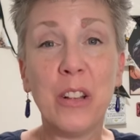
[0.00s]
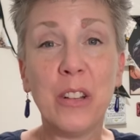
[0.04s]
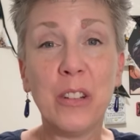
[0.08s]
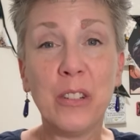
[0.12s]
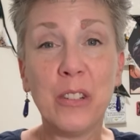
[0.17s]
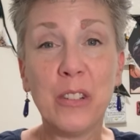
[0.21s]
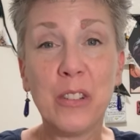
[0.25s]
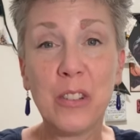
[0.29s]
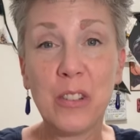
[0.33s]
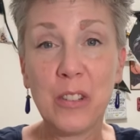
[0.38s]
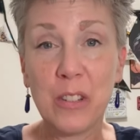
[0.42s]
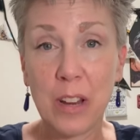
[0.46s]

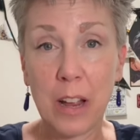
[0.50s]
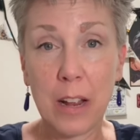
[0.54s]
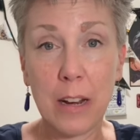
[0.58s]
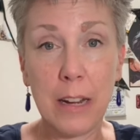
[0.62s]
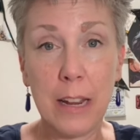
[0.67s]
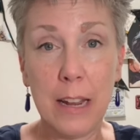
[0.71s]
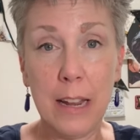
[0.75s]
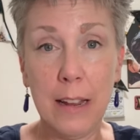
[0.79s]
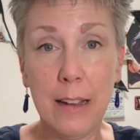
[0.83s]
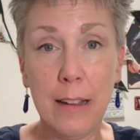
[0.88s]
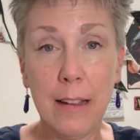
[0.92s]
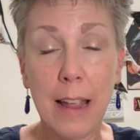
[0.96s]

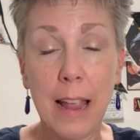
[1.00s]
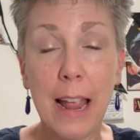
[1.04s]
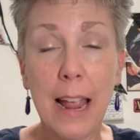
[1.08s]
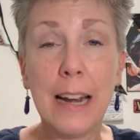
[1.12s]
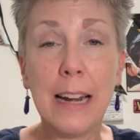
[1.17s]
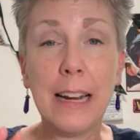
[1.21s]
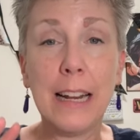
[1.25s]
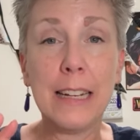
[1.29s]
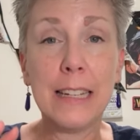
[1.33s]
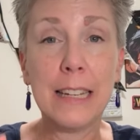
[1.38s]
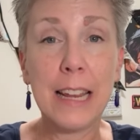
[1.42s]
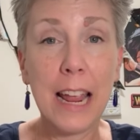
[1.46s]
stunning, and
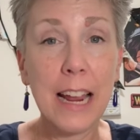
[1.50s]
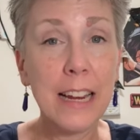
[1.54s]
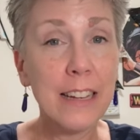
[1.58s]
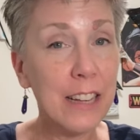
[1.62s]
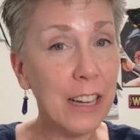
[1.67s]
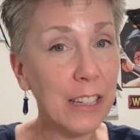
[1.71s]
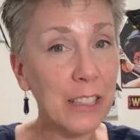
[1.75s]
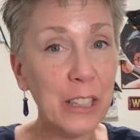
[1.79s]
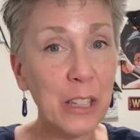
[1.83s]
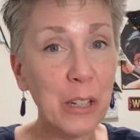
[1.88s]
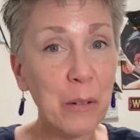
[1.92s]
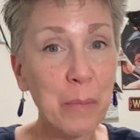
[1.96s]
it takes a
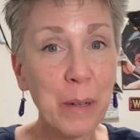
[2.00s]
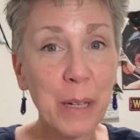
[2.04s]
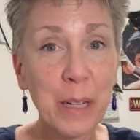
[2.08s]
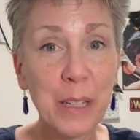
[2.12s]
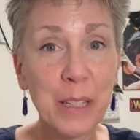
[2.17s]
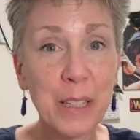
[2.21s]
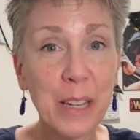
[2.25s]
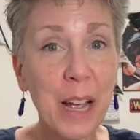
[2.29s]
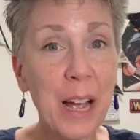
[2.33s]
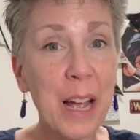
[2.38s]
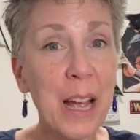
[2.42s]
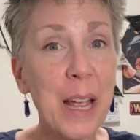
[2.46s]
little bit of
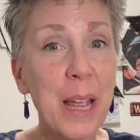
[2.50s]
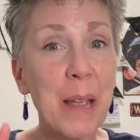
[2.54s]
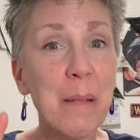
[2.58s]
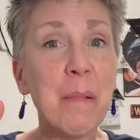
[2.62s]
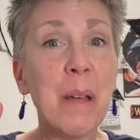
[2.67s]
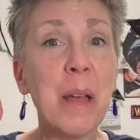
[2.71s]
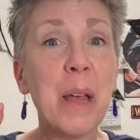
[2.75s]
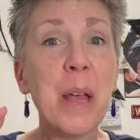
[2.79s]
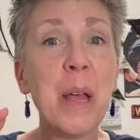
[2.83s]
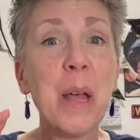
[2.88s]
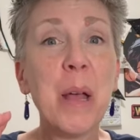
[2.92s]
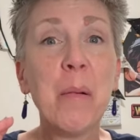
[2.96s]
time,
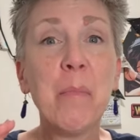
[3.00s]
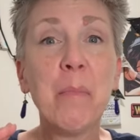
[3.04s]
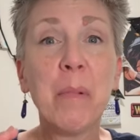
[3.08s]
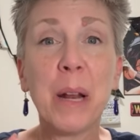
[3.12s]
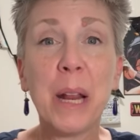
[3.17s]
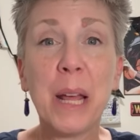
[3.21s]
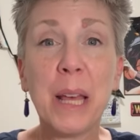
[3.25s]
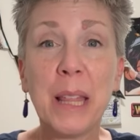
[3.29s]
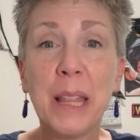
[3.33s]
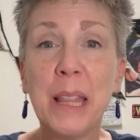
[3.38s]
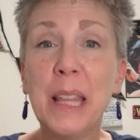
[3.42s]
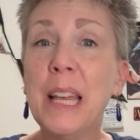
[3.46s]
but
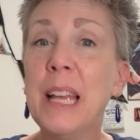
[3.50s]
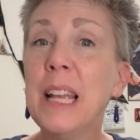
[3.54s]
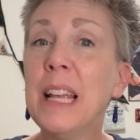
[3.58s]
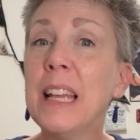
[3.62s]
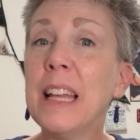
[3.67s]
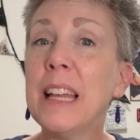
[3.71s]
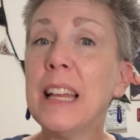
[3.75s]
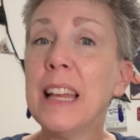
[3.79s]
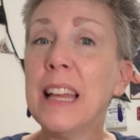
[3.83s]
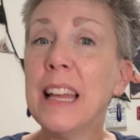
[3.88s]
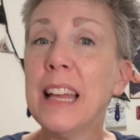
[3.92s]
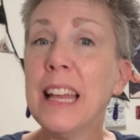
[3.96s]
I think
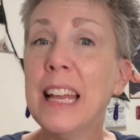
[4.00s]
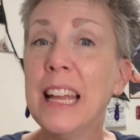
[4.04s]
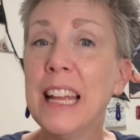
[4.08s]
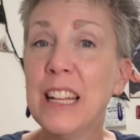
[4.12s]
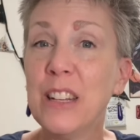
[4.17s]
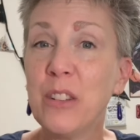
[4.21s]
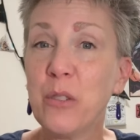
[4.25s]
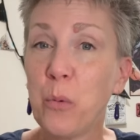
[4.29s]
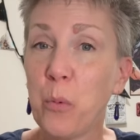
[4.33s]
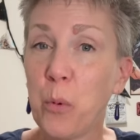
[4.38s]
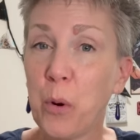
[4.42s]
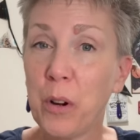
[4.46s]

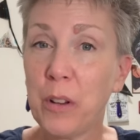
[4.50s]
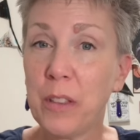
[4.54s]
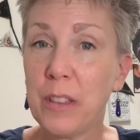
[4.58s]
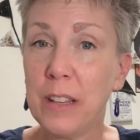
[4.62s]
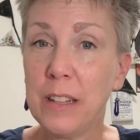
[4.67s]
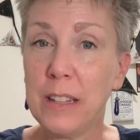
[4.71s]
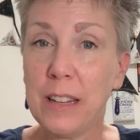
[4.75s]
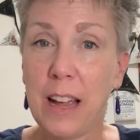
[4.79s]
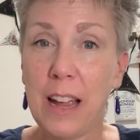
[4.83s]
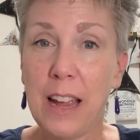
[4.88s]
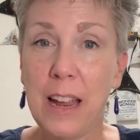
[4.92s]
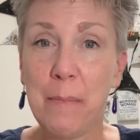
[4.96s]
it's worth the
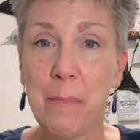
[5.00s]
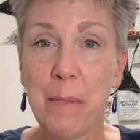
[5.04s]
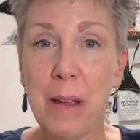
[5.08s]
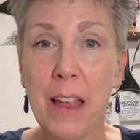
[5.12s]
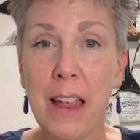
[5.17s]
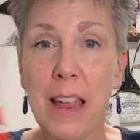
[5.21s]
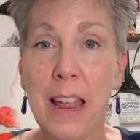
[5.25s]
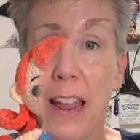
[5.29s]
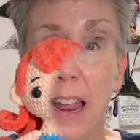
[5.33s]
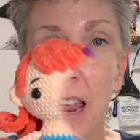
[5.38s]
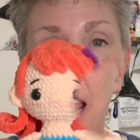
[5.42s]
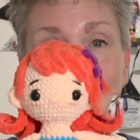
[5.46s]
time. Look
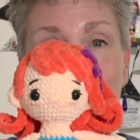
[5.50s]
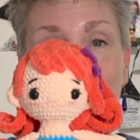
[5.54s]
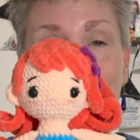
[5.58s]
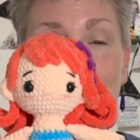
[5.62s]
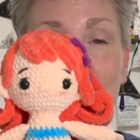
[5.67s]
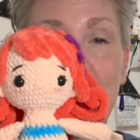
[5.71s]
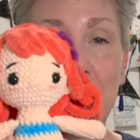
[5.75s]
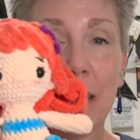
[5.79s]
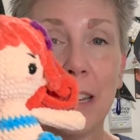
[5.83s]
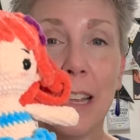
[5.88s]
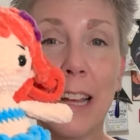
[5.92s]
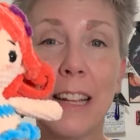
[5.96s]
how cute.
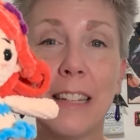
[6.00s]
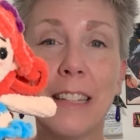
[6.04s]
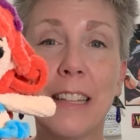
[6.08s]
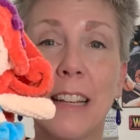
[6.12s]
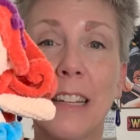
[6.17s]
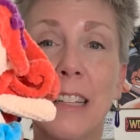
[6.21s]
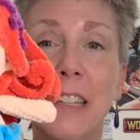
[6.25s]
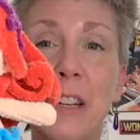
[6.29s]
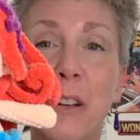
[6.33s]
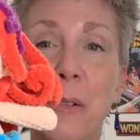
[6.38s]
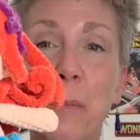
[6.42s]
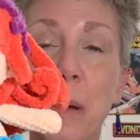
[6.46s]
That's a
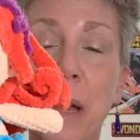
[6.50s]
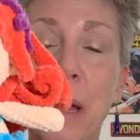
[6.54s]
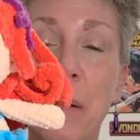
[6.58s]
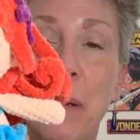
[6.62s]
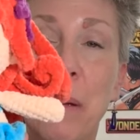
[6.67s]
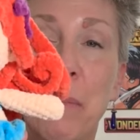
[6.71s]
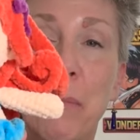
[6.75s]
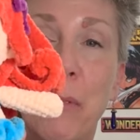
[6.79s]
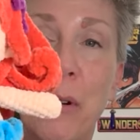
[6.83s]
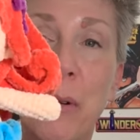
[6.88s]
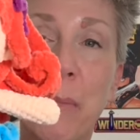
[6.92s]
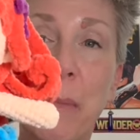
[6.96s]
little baby
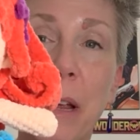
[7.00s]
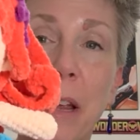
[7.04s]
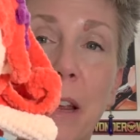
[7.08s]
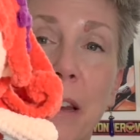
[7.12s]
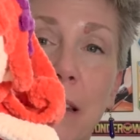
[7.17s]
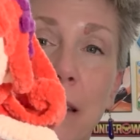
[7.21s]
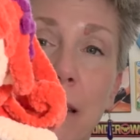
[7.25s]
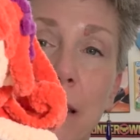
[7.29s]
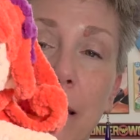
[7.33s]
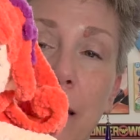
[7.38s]
mermaid.